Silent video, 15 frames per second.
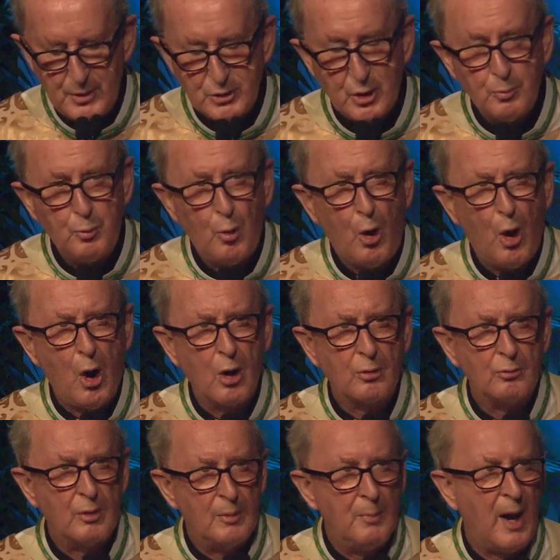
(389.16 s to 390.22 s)
Bishop
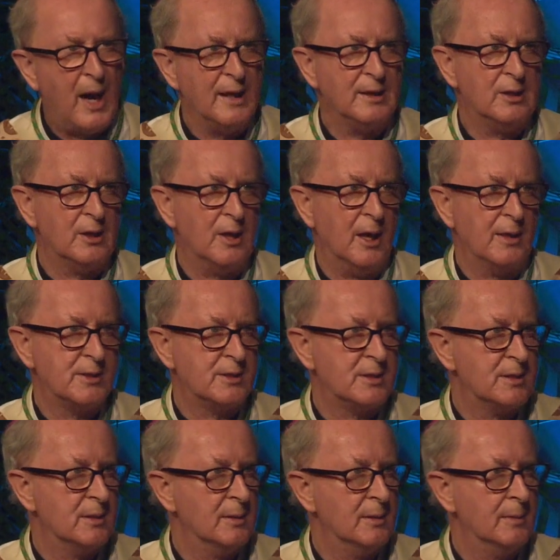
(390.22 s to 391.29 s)
Walk reminded
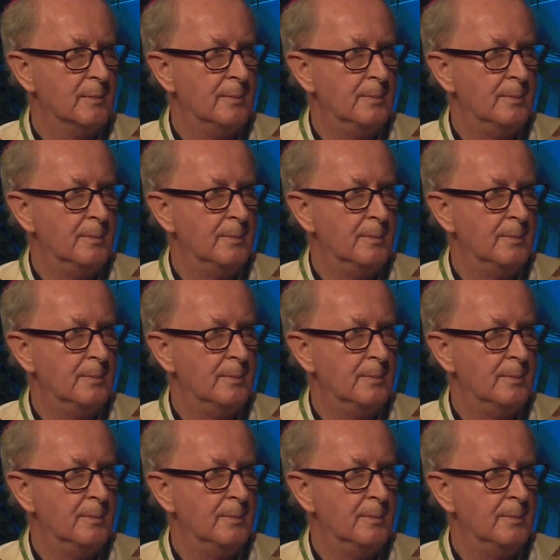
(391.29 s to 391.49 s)
us